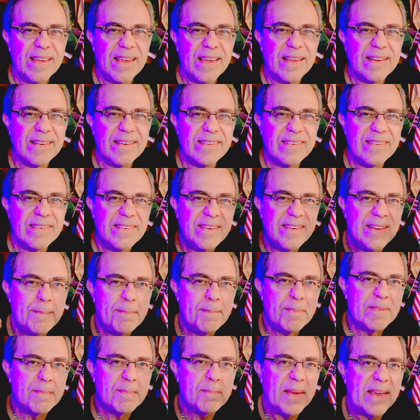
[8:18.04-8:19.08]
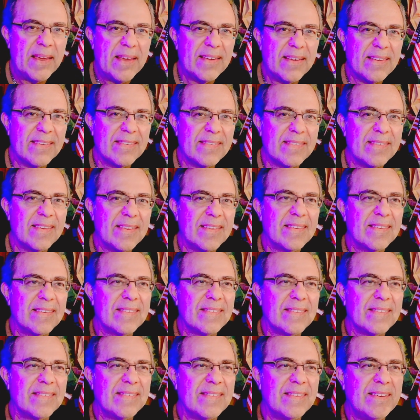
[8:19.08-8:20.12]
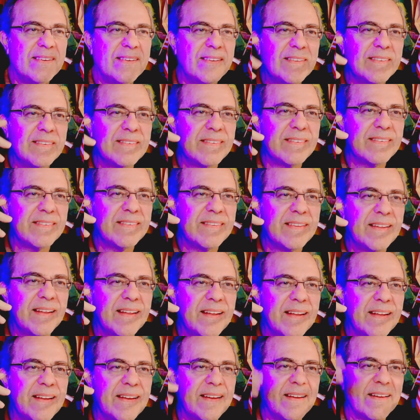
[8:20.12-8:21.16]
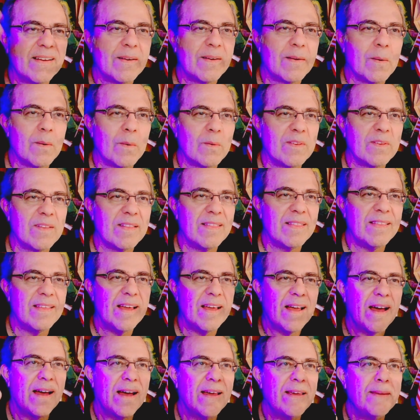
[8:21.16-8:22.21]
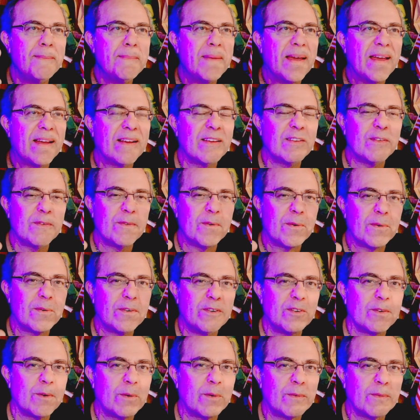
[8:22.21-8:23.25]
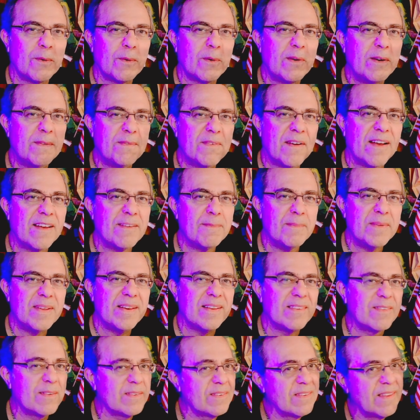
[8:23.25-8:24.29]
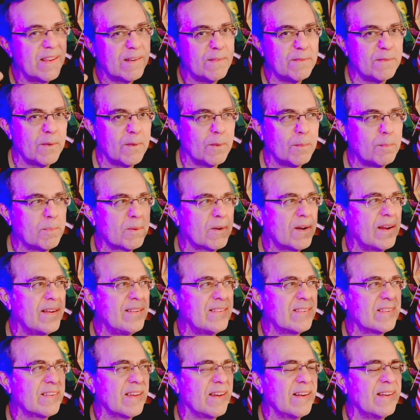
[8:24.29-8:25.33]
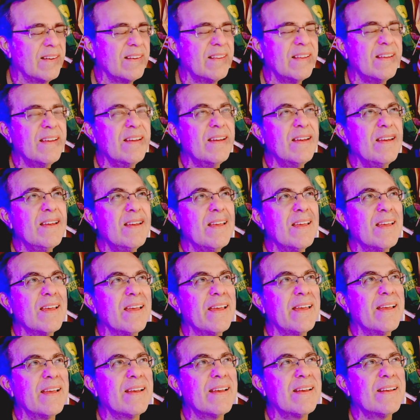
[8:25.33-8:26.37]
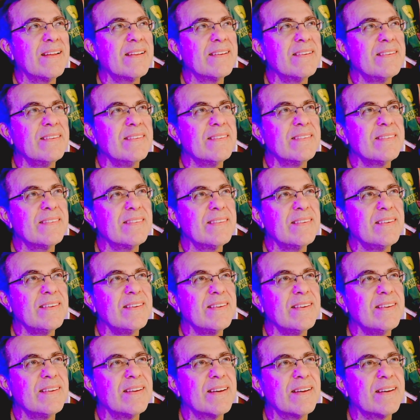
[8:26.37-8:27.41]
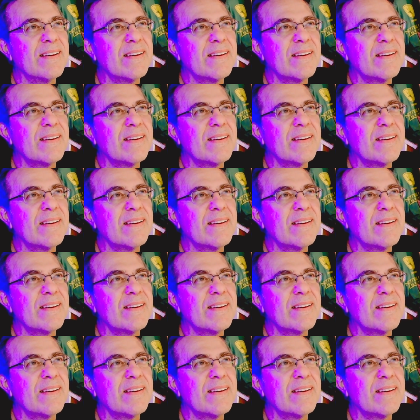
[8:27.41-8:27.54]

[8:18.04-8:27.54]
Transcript: And Deep Space is... You just go to the IMAX for a short 45 minutes. It's not full price, kind. And you see